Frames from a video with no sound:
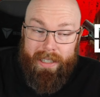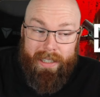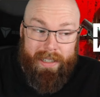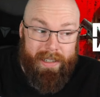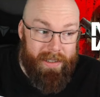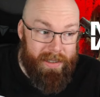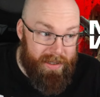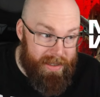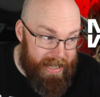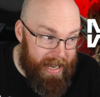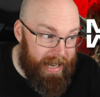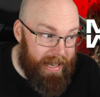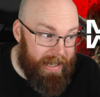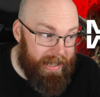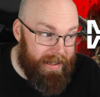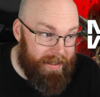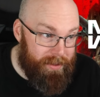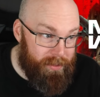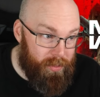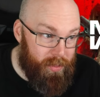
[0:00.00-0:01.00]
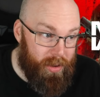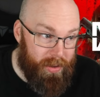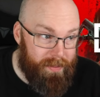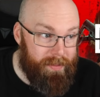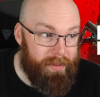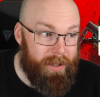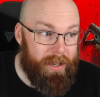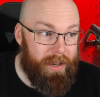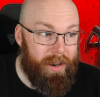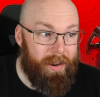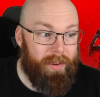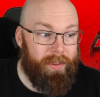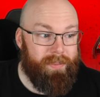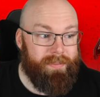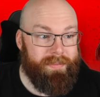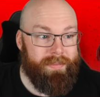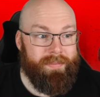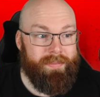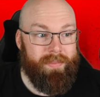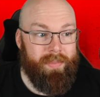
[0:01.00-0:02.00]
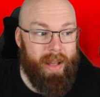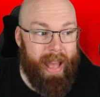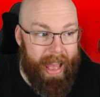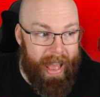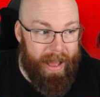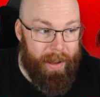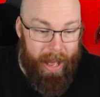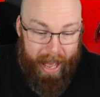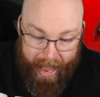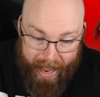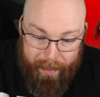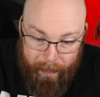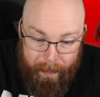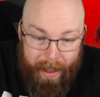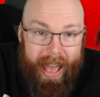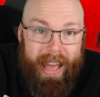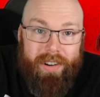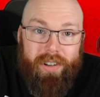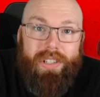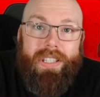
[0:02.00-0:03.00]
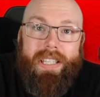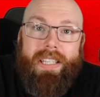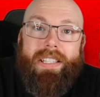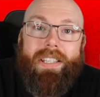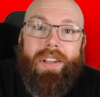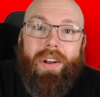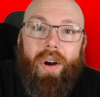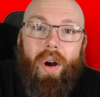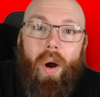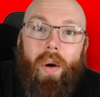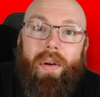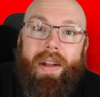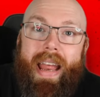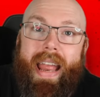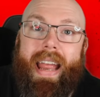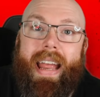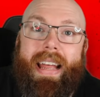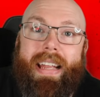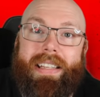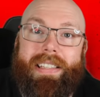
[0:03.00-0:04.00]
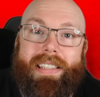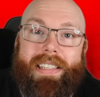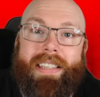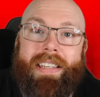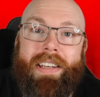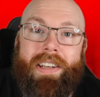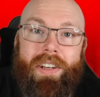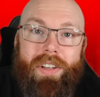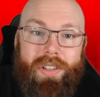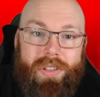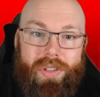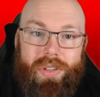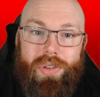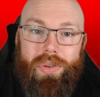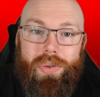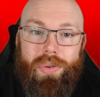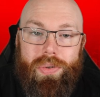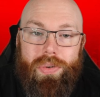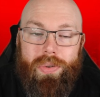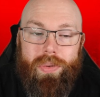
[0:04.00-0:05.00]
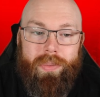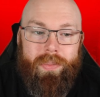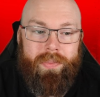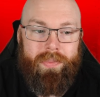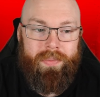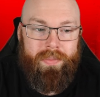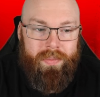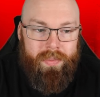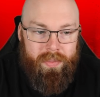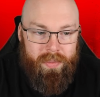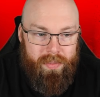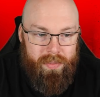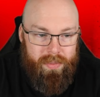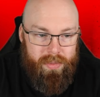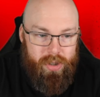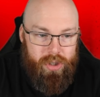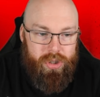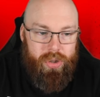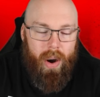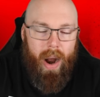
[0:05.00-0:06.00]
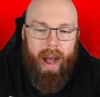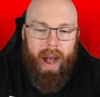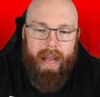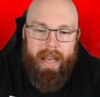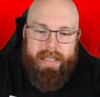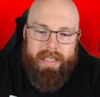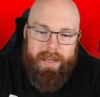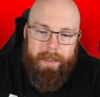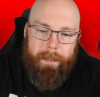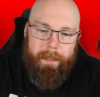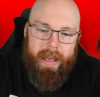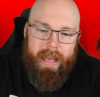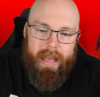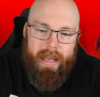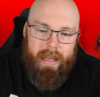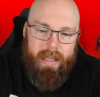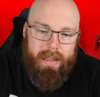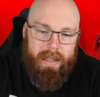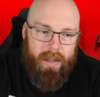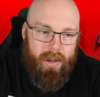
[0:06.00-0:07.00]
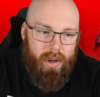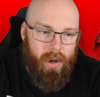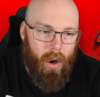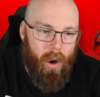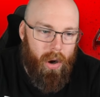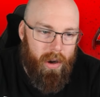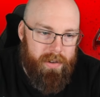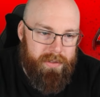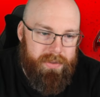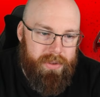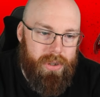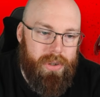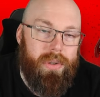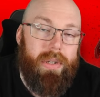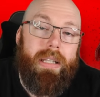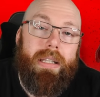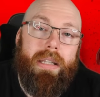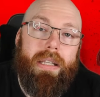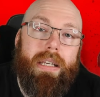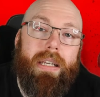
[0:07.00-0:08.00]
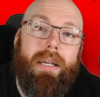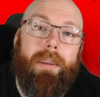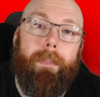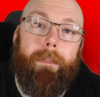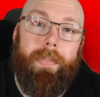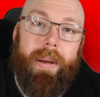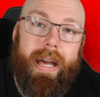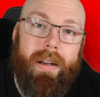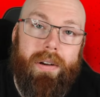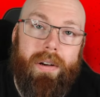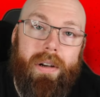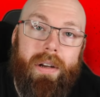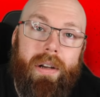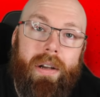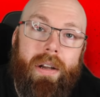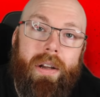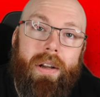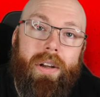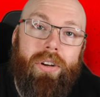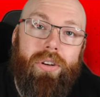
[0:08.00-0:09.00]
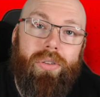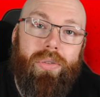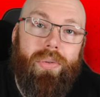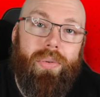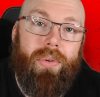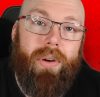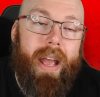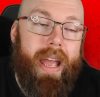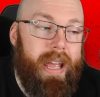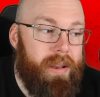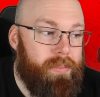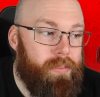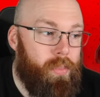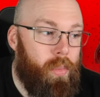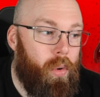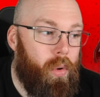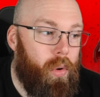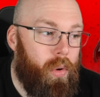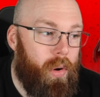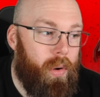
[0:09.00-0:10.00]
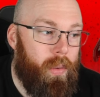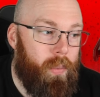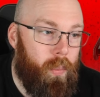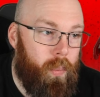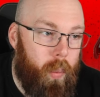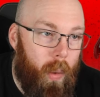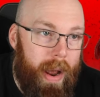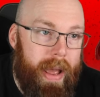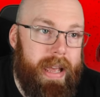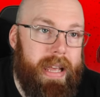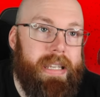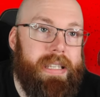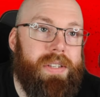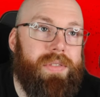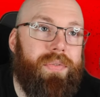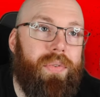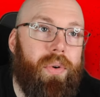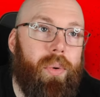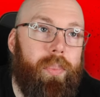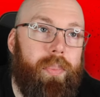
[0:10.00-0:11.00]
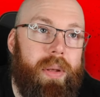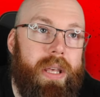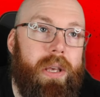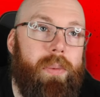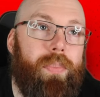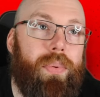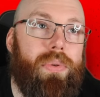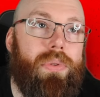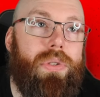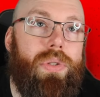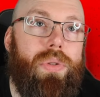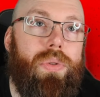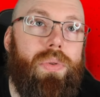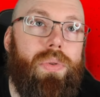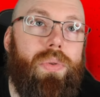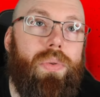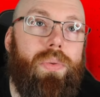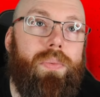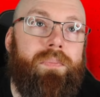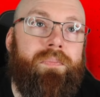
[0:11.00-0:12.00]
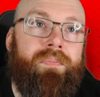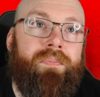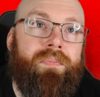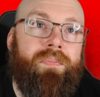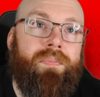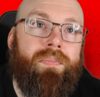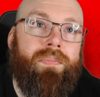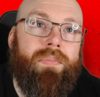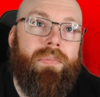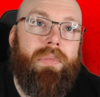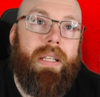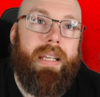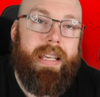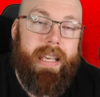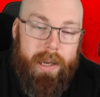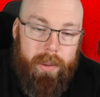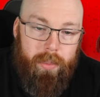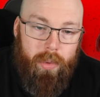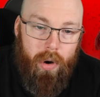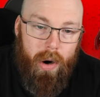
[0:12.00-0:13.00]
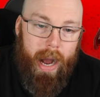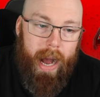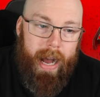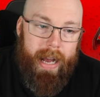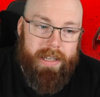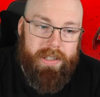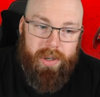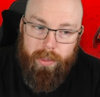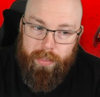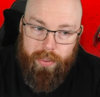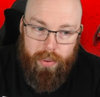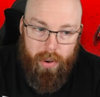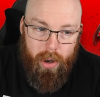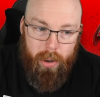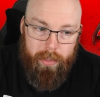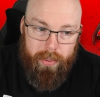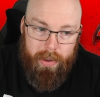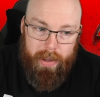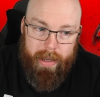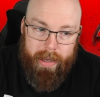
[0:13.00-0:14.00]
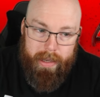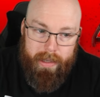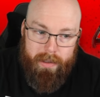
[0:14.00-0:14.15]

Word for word: taking, you know, matters into their own hands to try to make the Call of Duty League better, create more ways for people to get more eyes on pro play,